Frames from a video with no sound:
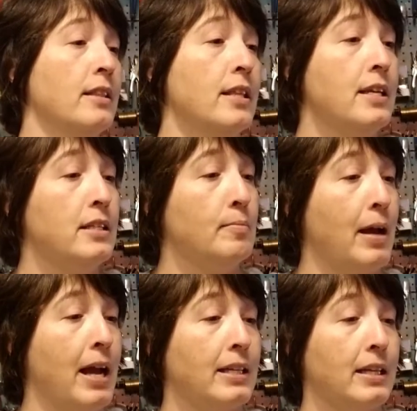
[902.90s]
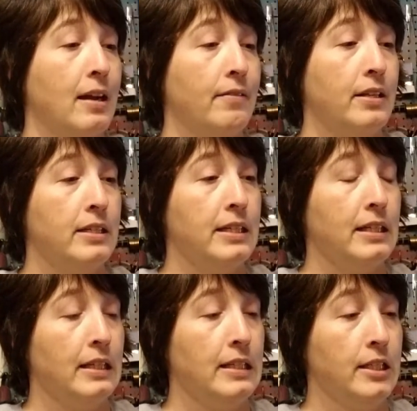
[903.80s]
these bags. I haven't
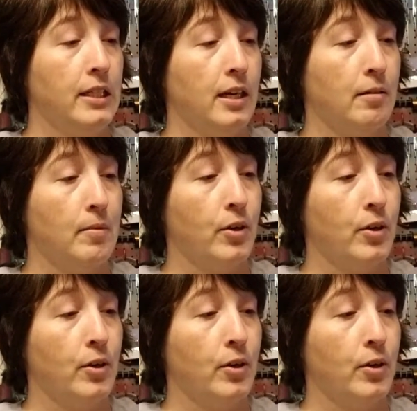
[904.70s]
delinted them